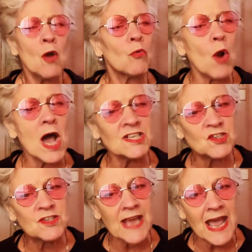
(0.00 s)

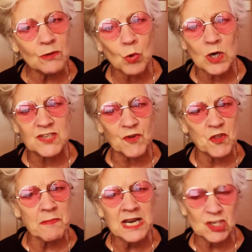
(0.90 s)
"Ron's dad works for
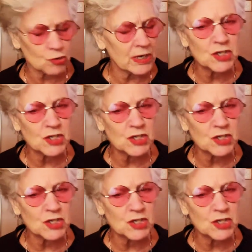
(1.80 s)
the ministry,